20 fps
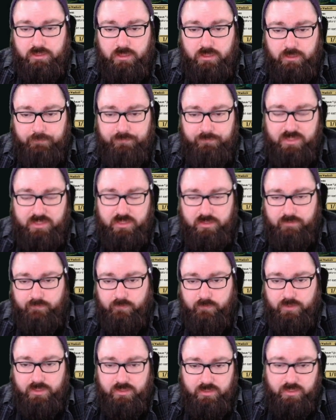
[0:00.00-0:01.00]

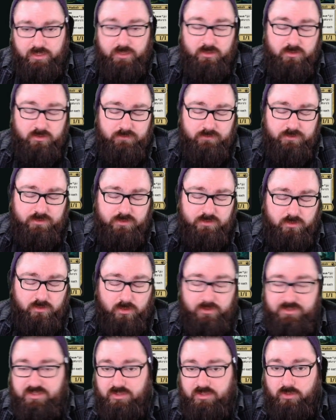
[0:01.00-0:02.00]
And
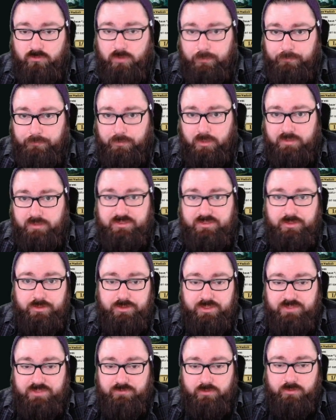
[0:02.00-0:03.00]
also Rip Apart's good
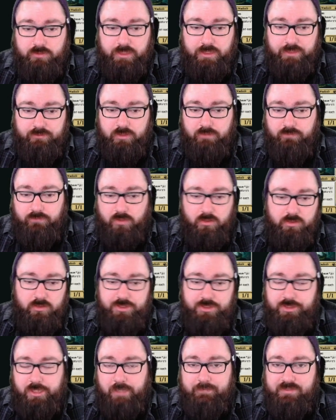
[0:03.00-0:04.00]
just for getting rid of
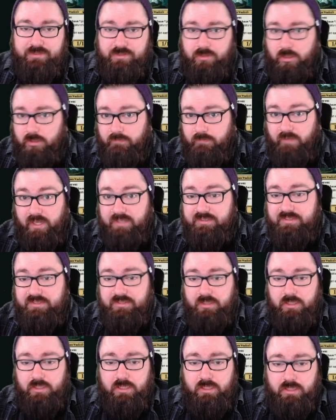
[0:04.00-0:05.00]
enchantments and artifacts.
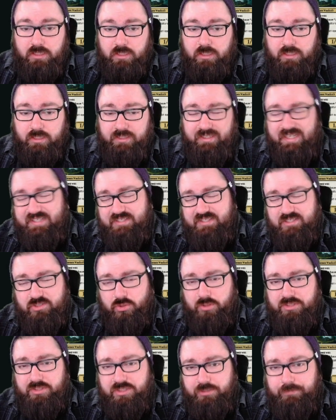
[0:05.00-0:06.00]
Yes, it's
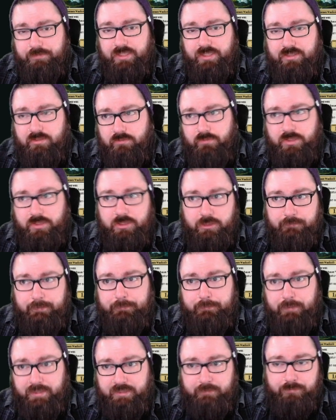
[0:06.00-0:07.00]
sorcery speed. We could be
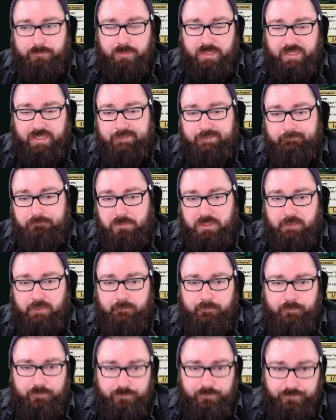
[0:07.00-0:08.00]
playing a Braid, but
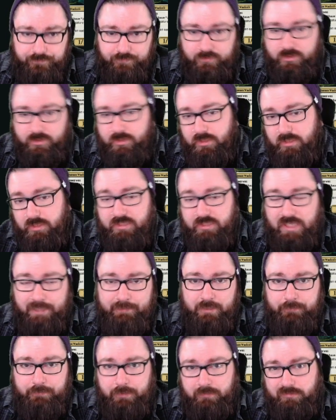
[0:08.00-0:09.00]
not
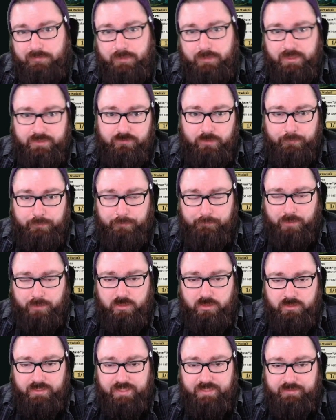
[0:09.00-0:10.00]
many people are playing Rip
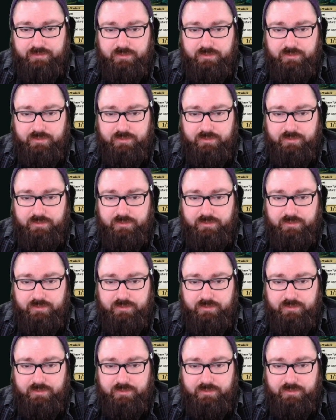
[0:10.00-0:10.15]
Apart, and